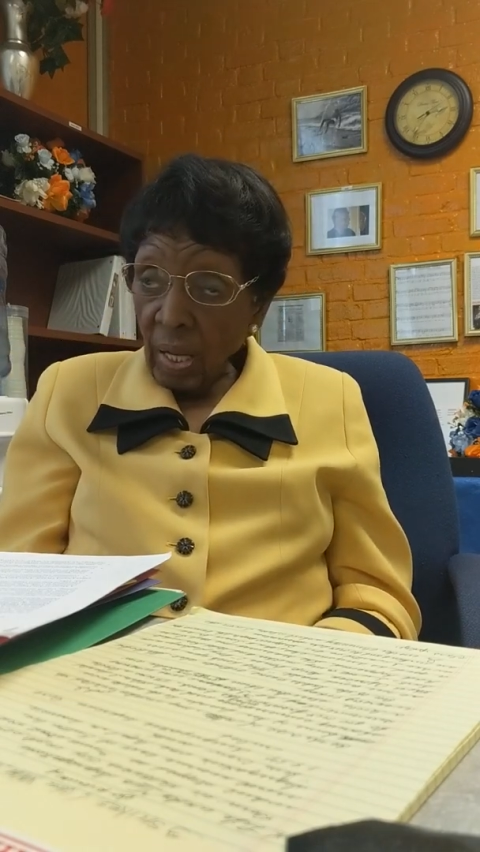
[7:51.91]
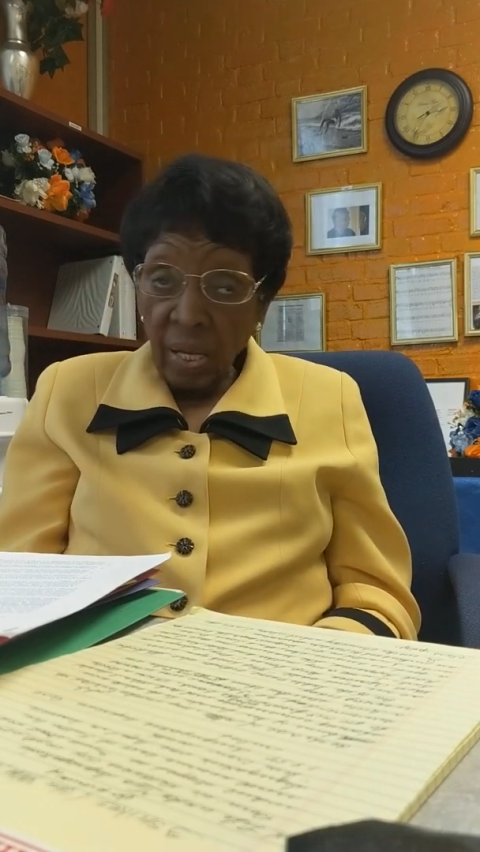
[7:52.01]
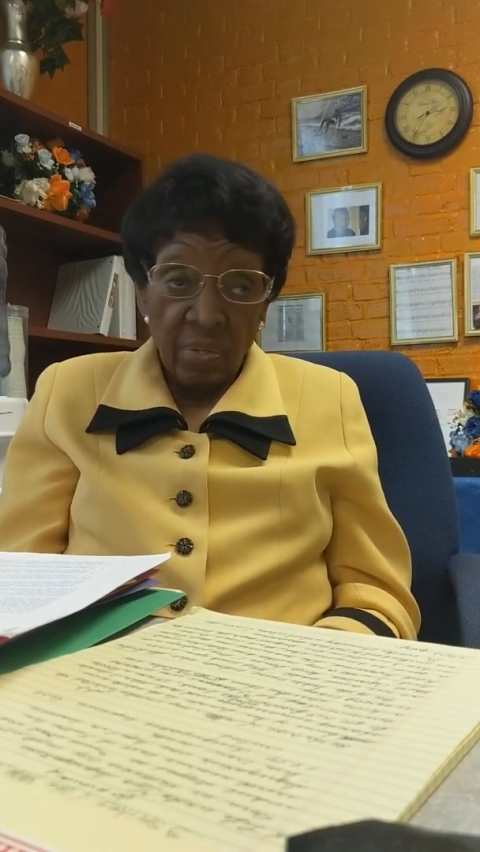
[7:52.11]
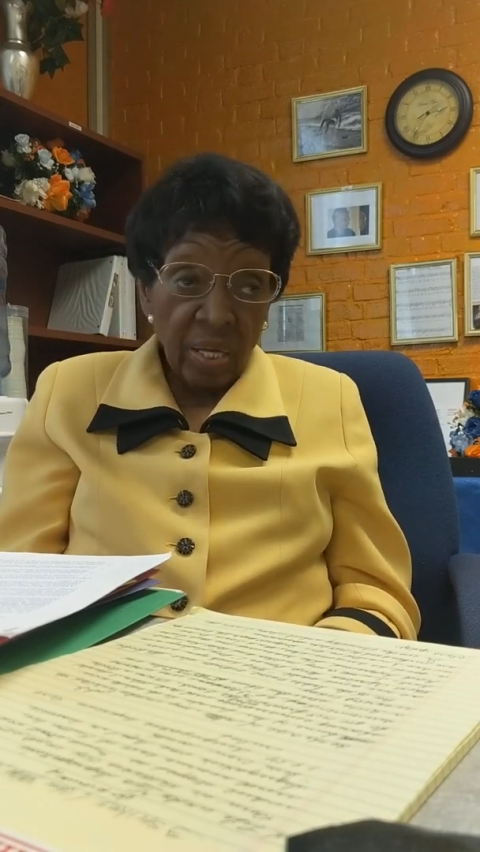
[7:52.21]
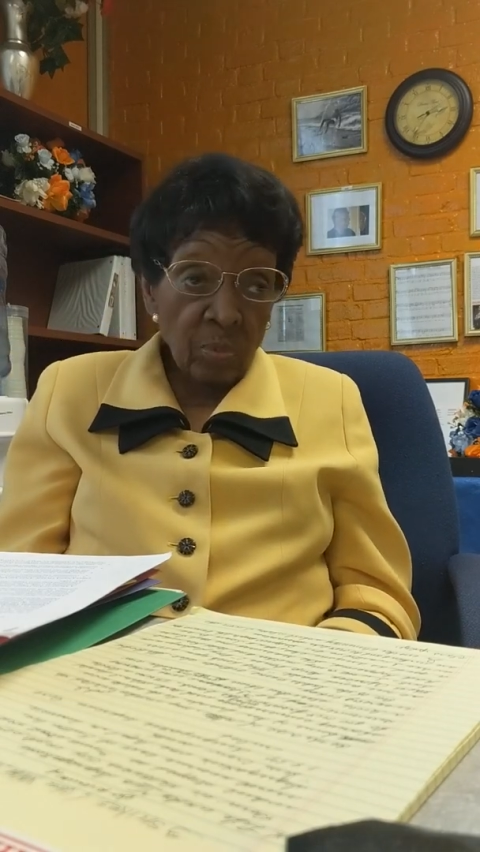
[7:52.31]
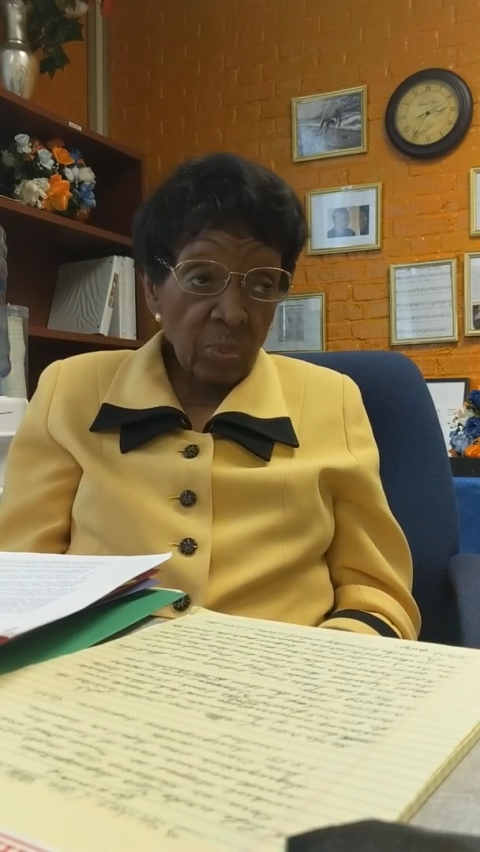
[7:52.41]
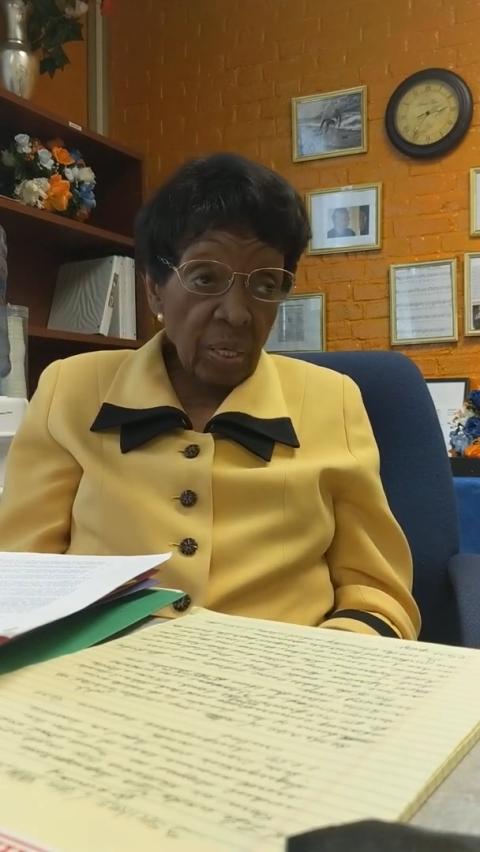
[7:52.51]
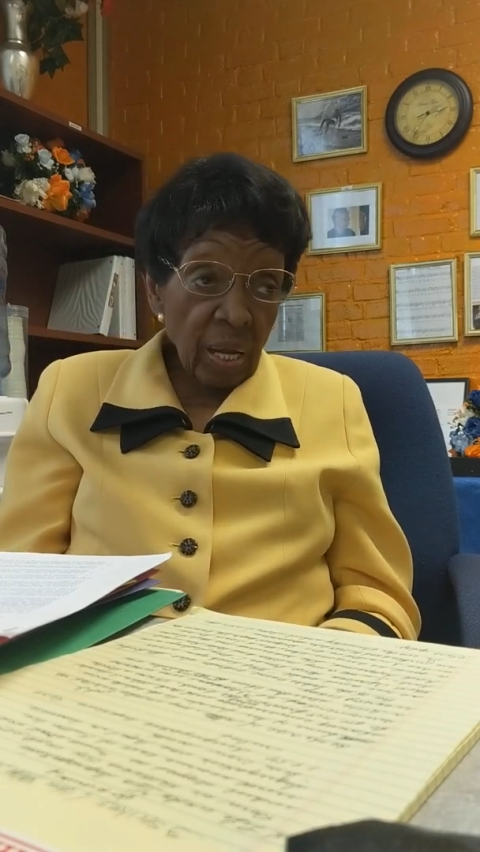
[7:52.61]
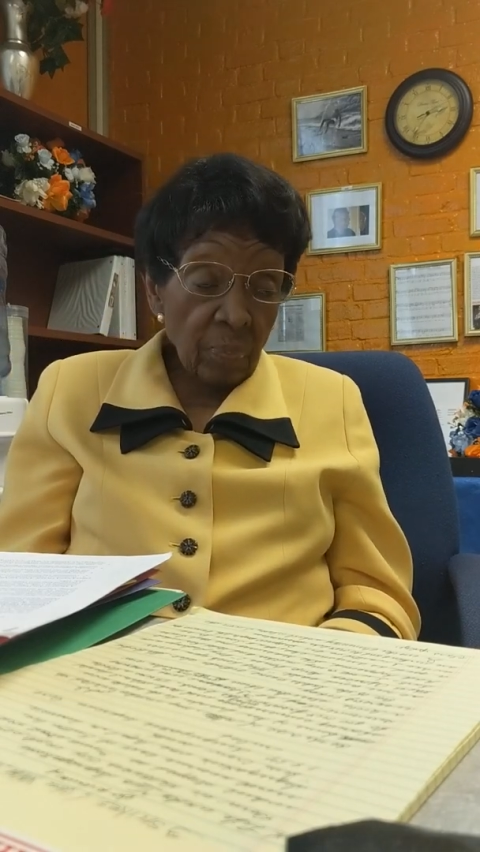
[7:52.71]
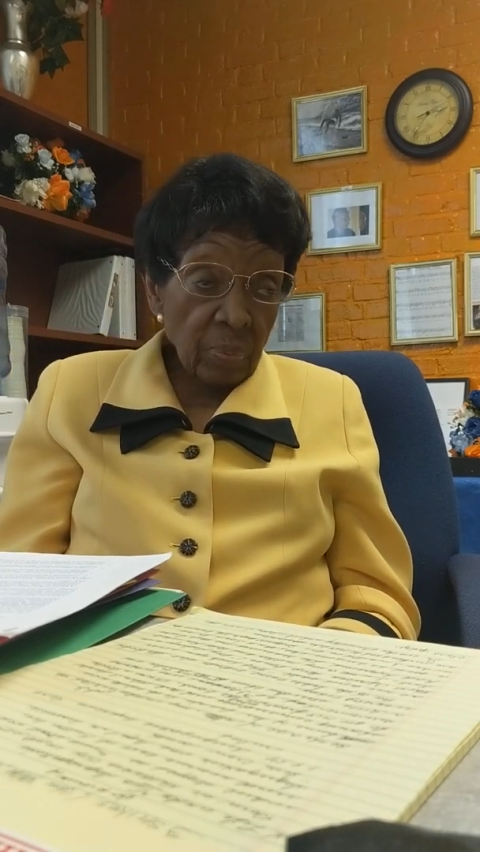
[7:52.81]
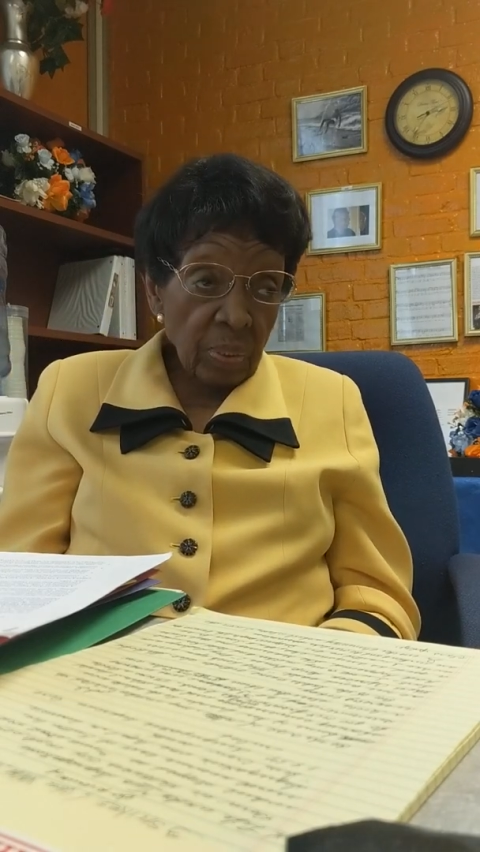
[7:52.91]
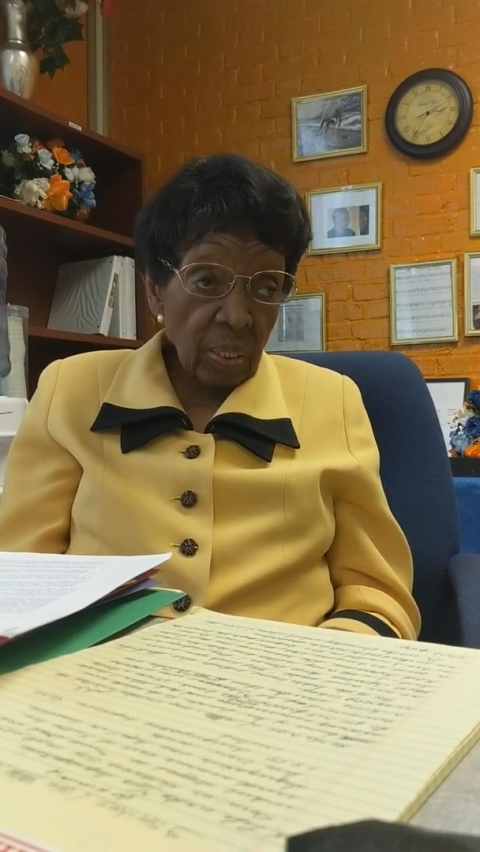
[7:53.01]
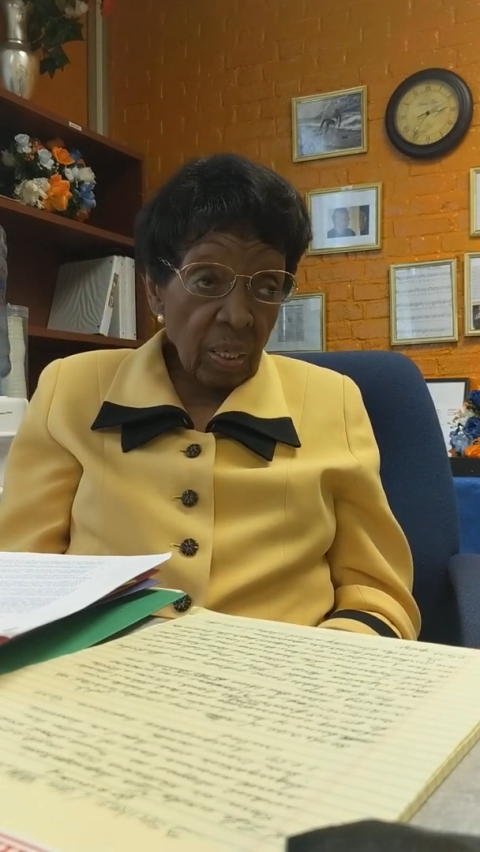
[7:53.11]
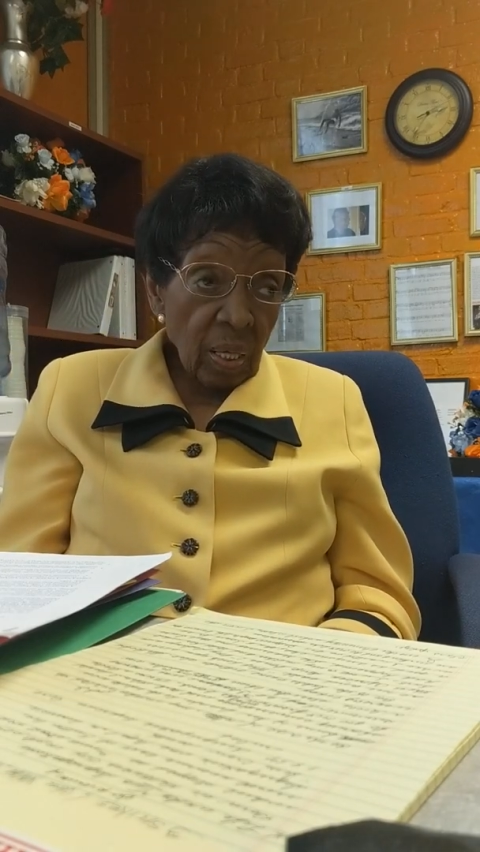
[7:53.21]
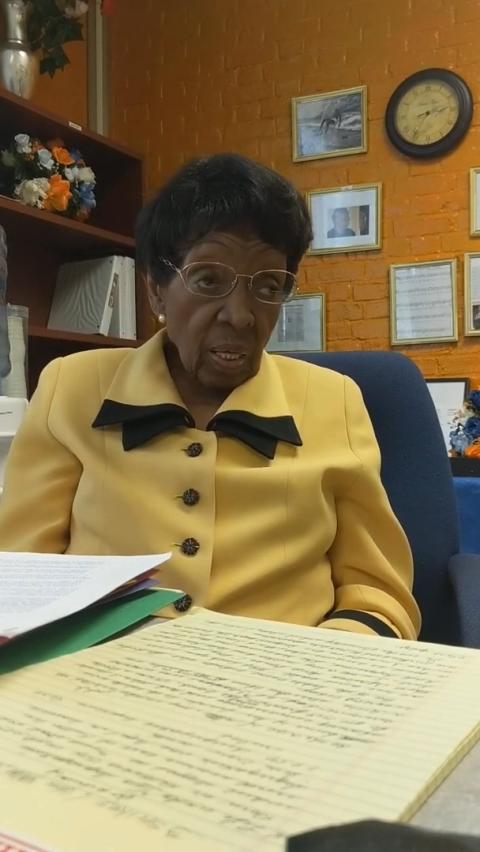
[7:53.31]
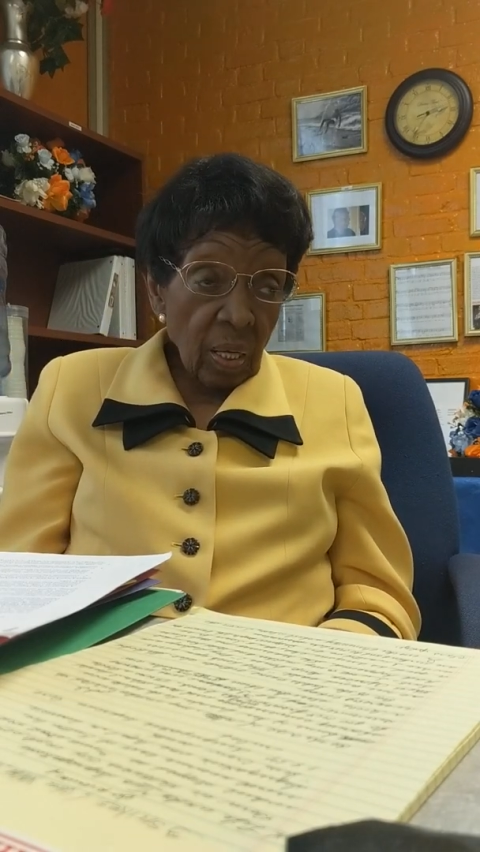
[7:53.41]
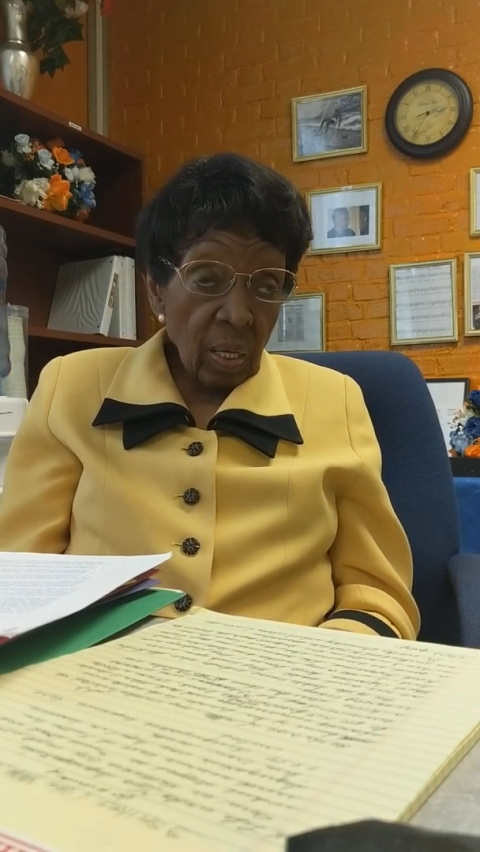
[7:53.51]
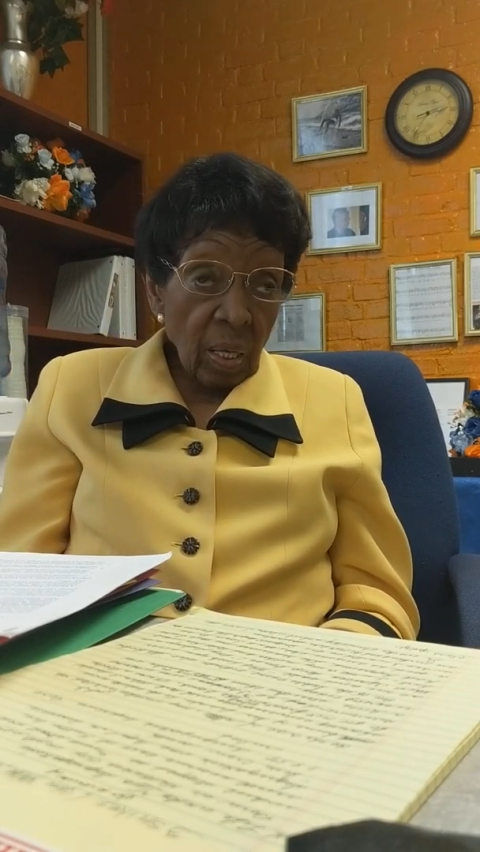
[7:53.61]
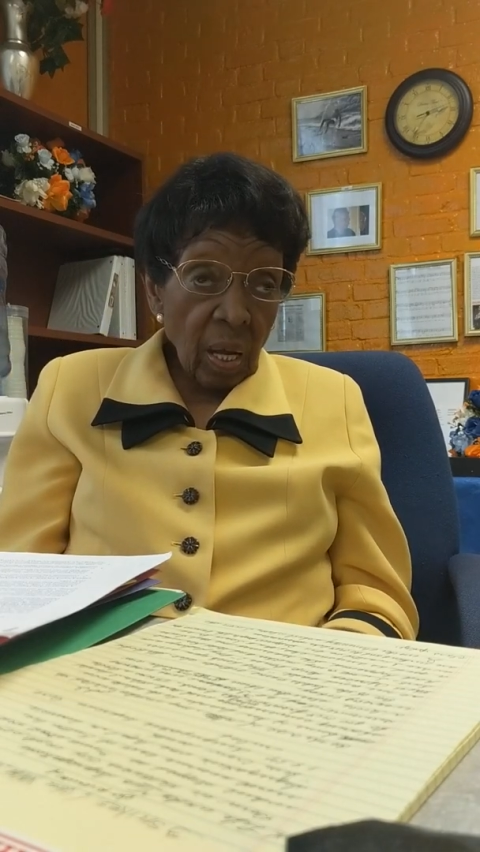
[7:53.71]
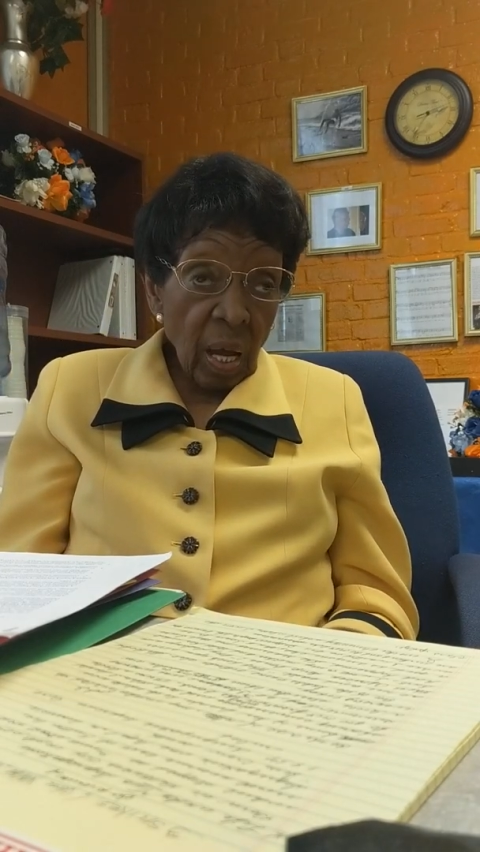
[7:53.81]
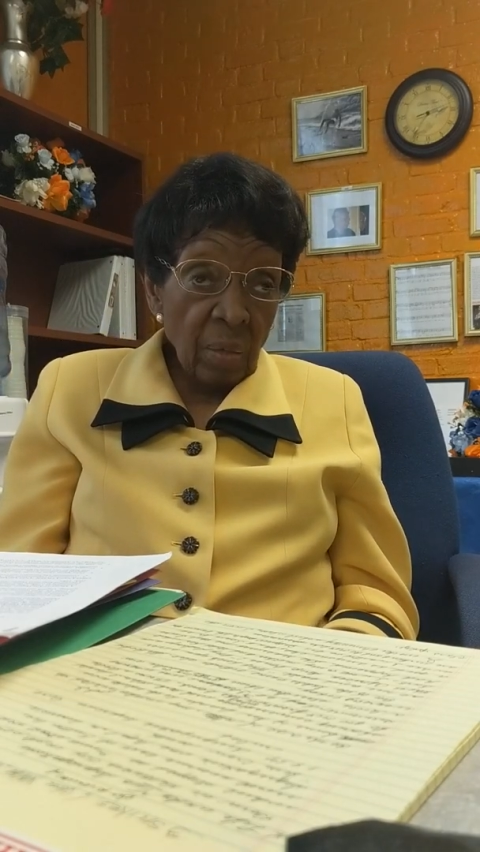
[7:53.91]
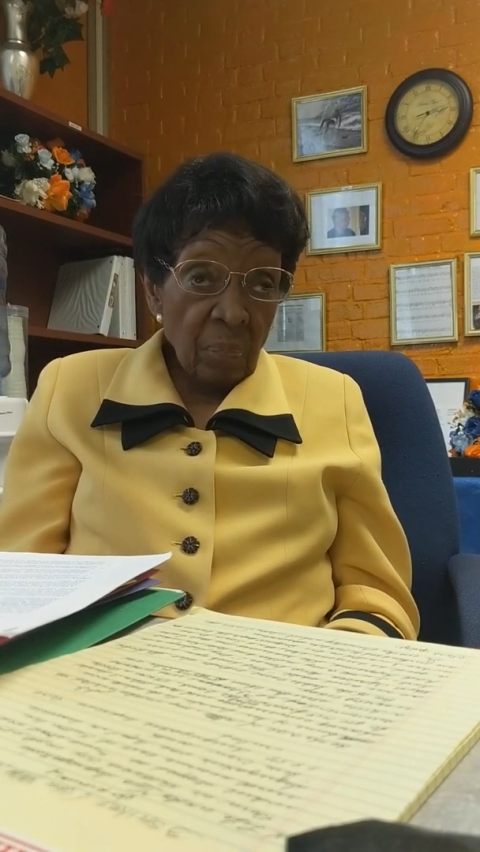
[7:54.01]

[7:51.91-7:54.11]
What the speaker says: And that's what happened. I